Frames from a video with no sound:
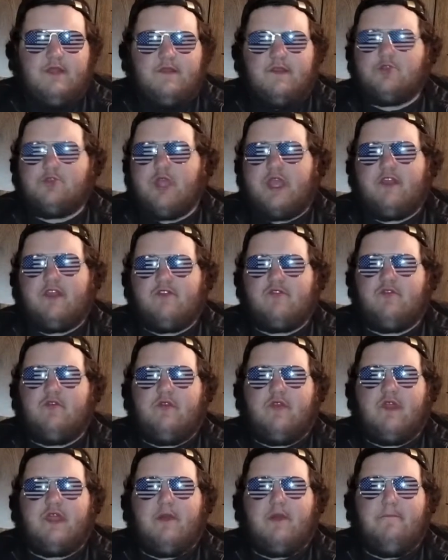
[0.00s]
The track is
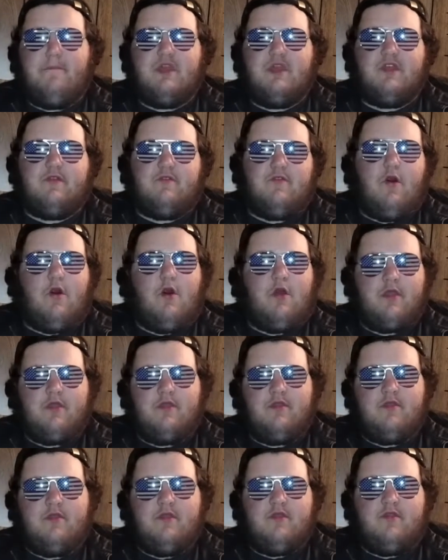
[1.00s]
only like a minute
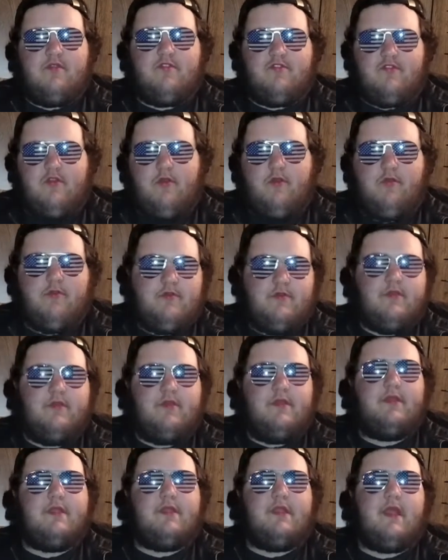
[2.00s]
long, so
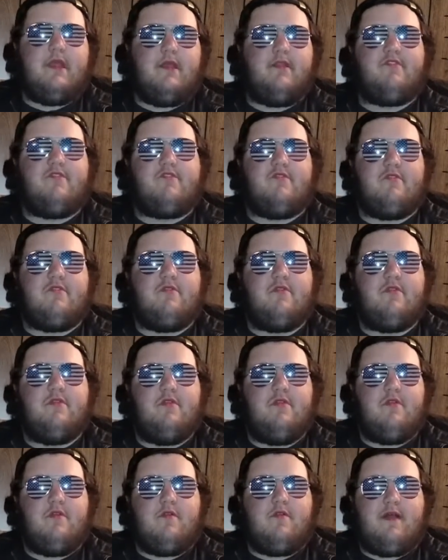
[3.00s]
yeah, it's a
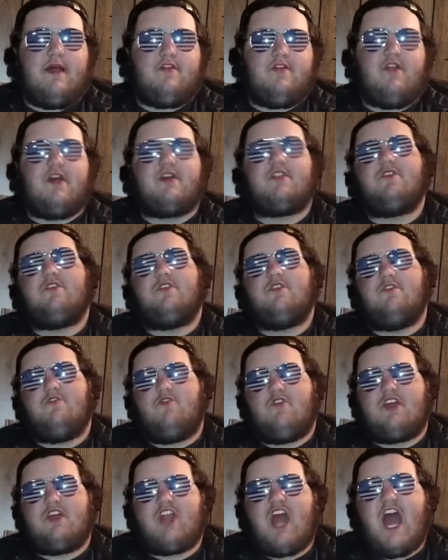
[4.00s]
lot of
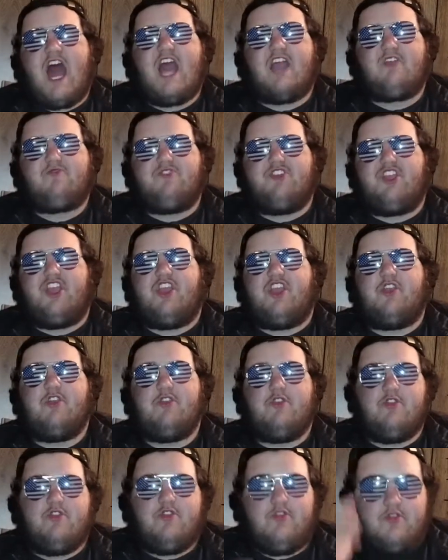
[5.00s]
irony.
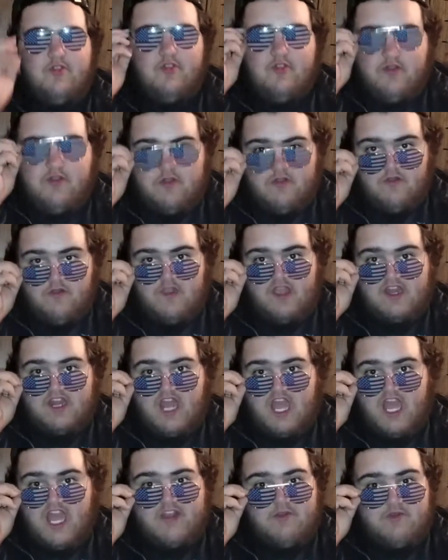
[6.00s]
A lot
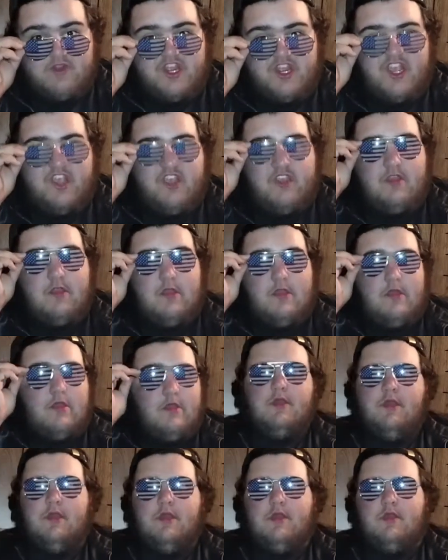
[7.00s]
of irony.
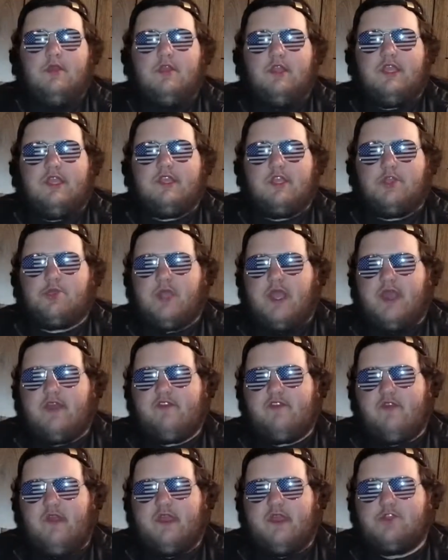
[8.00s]
You get the
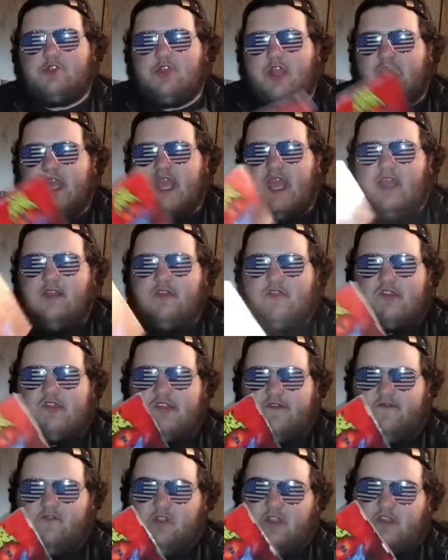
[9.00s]
tracks like track 8,
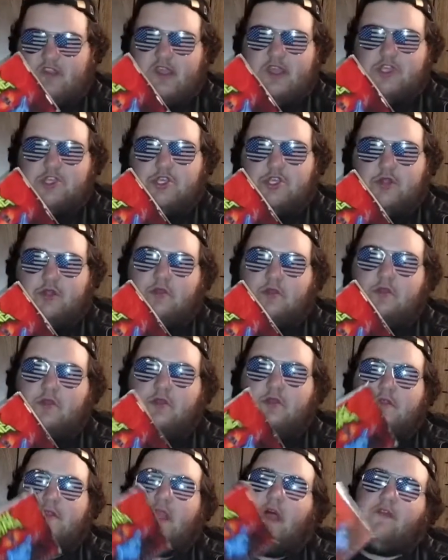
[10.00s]
Civilization.
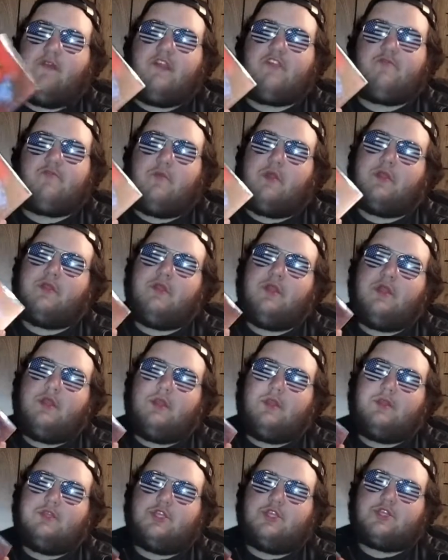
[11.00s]
Now this one
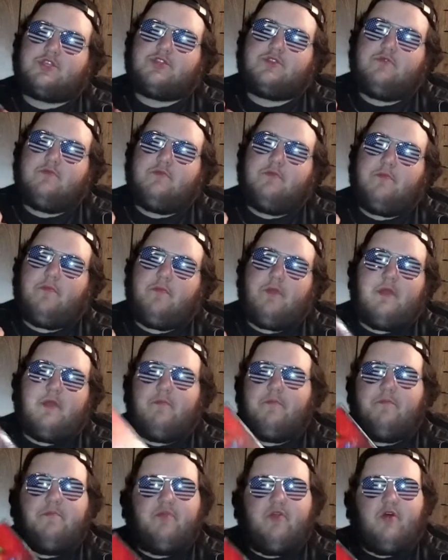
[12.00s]
just
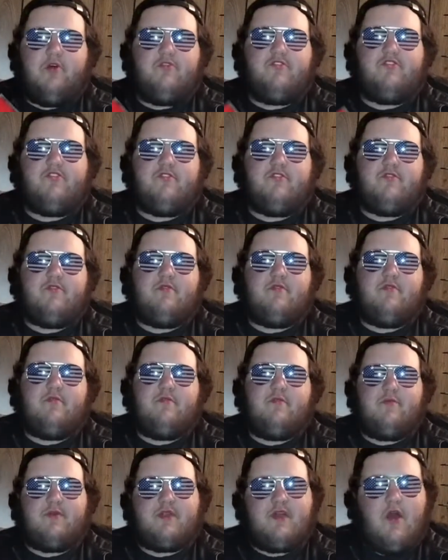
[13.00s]
blows your,
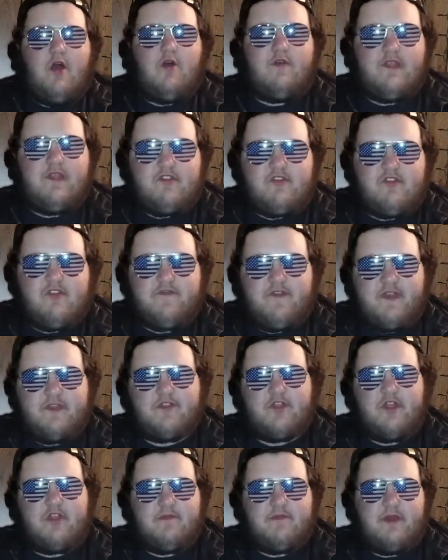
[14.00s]
what all that stuff I
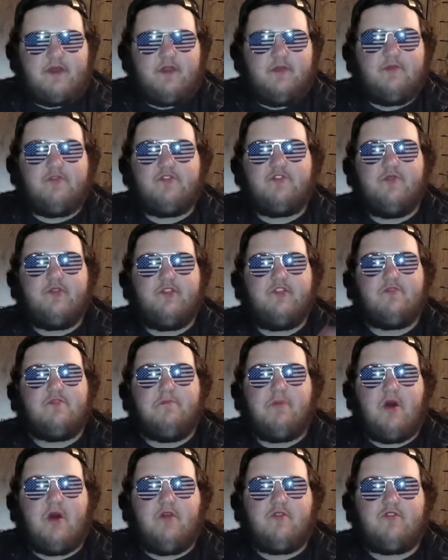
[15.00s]
talked about it was doing to your
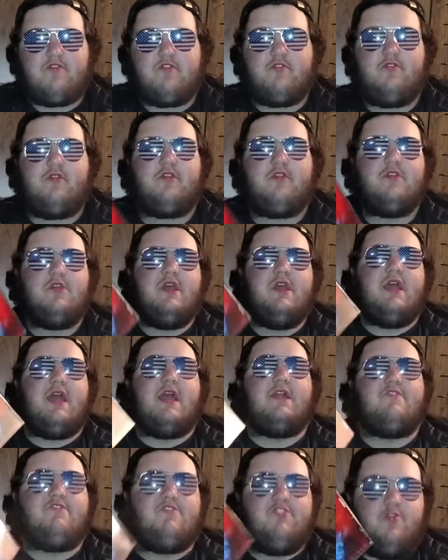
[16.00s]
balls earlier,
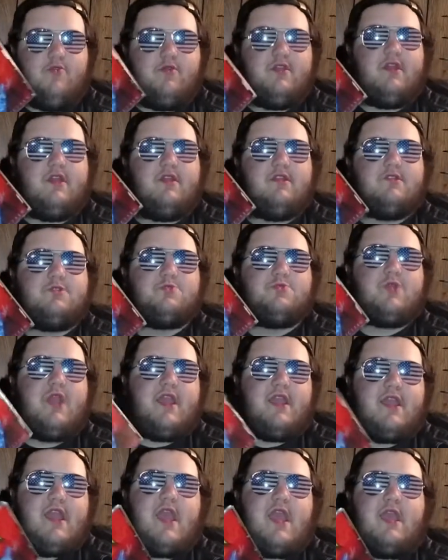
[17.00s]
it's doing it in
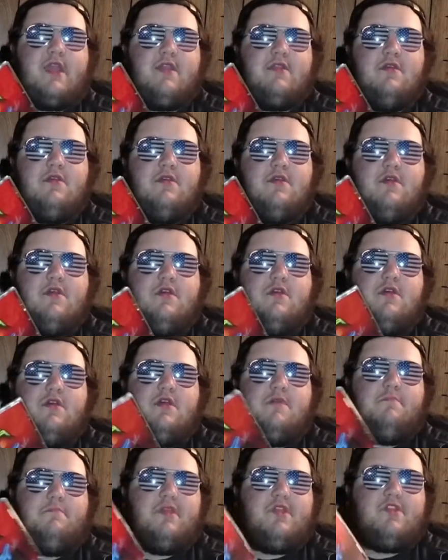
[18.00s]
track 8.
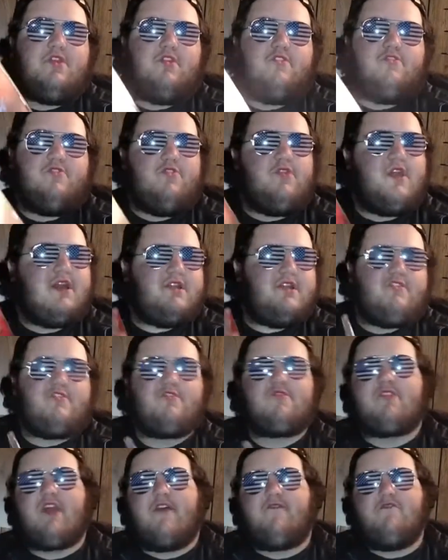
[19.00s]
Because you got a
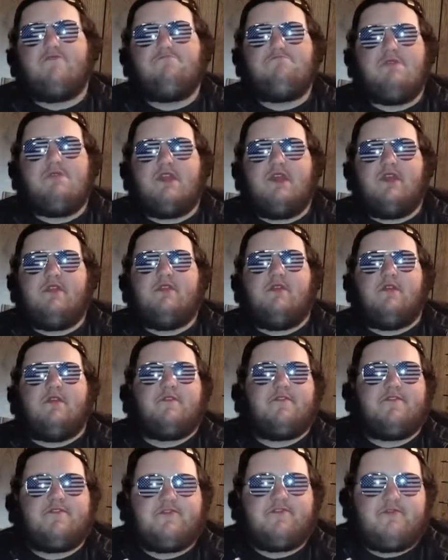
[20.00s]
7-minute
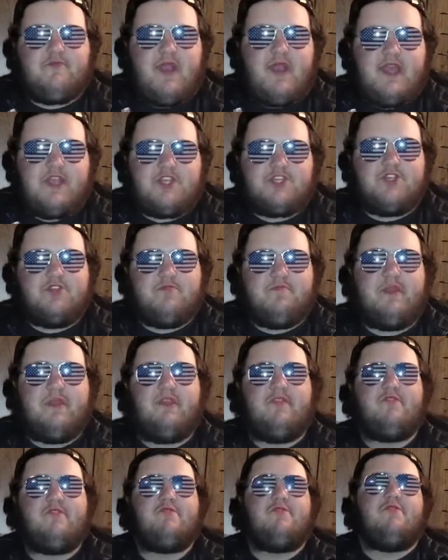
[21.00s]
thrasher
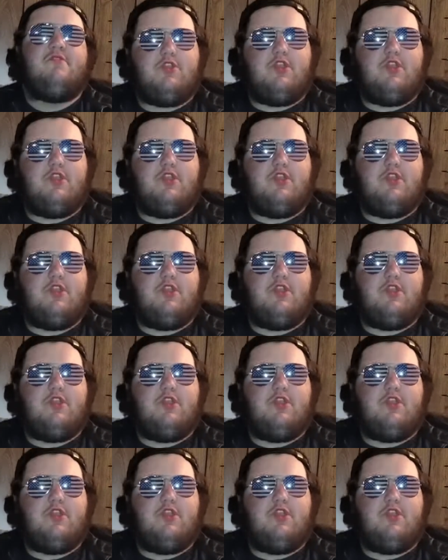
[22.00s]
piece.